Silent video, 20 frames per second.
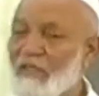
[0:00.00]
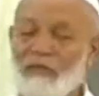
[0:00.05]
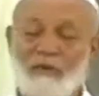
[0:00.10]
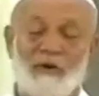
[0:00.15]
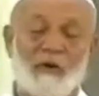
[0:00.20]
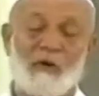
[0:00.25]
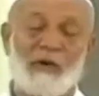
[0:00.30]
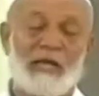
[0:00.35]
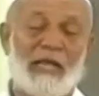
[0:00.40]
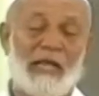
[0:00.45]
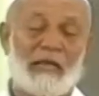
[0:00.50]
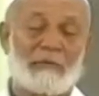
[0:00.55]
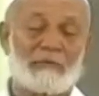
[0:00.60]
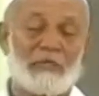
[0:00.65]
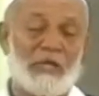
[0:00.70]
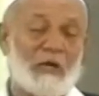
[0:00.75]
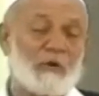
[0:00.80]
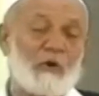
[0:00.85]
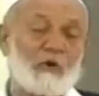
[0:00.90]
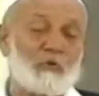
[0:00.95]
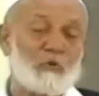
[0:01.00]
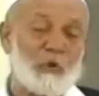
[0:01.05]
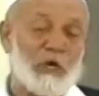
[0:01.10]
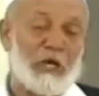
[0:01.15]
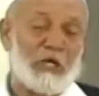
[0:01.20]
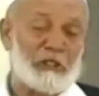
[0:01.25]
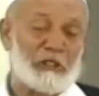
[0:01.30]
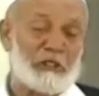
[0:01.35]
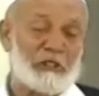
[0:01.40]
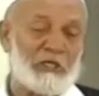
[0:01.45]
are all Arabs, they are all
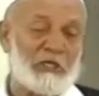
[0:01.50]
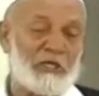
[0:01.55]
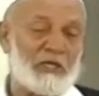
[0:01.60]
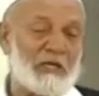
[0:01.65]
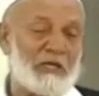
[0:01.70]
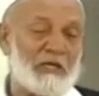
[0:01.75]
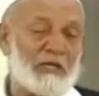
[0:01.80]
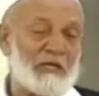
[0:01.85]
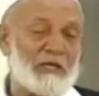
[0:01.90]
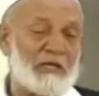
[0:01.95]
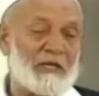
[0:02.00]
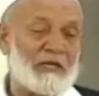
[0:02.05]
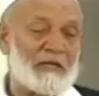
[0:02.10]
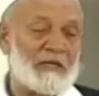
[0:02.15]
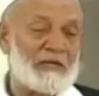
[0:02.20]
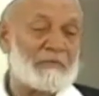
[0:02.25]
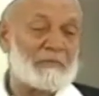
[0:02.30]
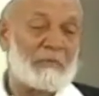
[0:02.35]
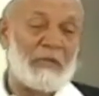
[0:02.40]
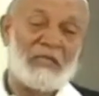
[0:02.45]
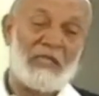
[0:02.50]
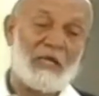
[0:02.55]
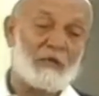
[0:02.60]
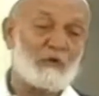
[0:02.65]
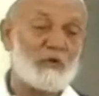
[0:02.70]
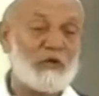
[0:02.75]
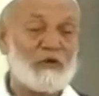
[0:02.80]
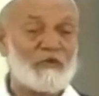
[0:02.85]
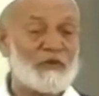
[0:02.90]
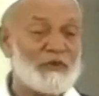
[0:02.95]
Quraysh. But they are
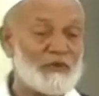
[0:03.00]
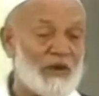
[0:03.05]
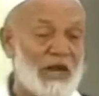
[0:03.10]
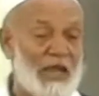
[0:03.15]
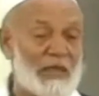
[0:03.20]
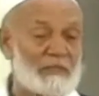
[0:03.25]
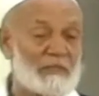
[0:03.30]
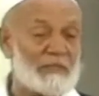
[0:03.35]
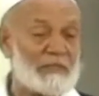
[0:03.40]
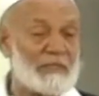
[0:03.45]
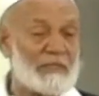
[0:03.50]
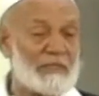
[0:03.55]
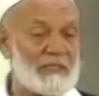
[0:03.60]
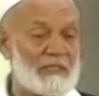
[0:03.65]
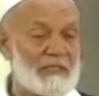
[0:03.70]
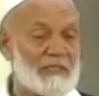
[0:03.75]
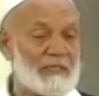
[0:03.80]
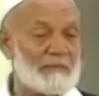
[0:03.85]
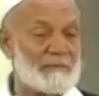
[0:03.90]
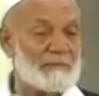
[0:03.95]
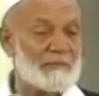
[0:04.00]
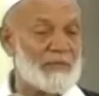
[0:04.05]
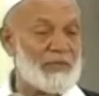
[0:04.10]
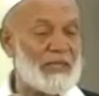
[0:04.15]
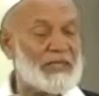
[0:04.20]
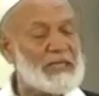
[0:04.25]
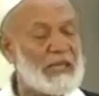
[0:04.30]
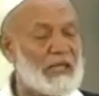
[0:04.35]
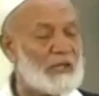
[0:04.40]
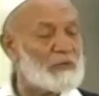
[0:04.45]
two different tribes. They
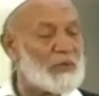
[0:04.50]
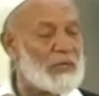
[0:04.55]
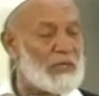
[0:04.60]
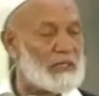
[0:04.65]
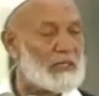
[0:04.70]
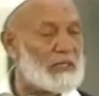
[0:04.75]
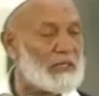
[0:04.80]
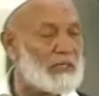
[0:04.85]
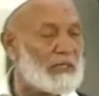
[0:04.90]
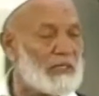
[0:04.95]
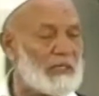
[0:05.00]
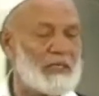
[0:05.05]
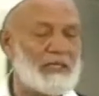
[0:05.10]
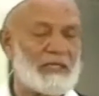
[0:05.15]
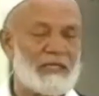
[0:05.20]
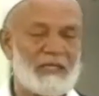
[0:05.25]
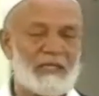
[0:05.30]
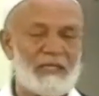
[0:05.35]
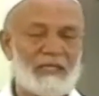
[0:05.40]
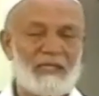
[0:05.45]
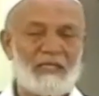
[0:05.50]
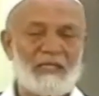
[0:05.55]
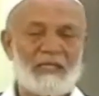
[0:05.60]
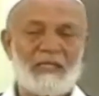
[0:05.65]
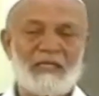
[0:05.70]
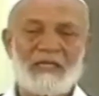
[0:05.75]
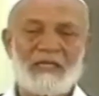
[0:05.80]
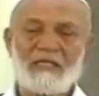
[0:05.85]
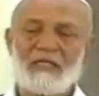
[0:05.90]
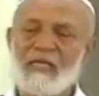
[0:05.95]
are killing one another.
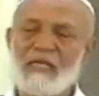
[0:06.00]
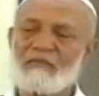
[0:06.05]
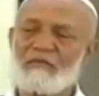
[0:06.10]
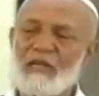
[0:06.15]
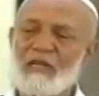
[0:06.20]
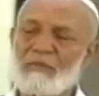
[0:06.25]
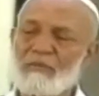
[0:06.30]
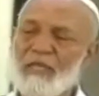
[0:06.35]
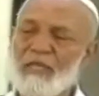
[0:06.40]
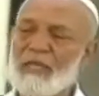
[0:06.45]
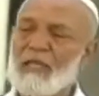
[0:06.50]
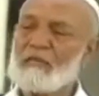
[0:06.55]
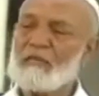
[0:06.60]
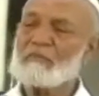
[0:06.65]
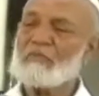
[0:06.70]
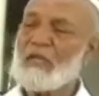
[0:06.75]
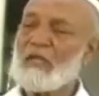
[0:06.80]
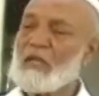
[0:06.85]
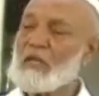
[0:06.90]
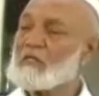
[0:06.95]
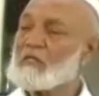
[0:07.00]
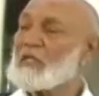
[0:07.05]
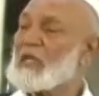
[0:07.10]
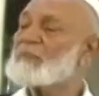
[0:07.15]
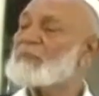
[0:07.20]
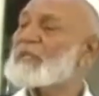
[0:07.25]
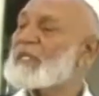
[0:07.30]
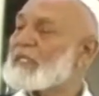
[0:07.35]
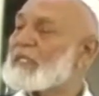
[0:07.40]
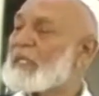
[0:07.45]
Until our Nabi Karim Sallallahu Alaihi
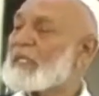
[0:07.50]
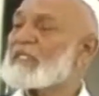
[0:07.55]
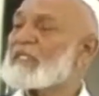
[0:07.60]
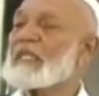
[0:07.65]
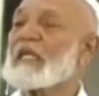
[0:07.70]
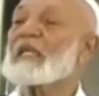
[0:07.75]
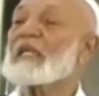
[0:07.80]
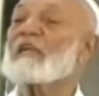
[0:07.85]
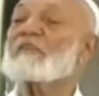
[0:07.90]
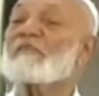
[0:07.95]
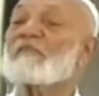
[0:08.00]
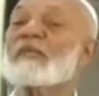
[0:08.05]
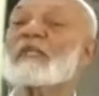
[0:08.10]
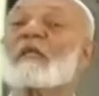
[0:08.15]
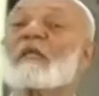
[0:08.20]
Wasallam, he said his sacred feet in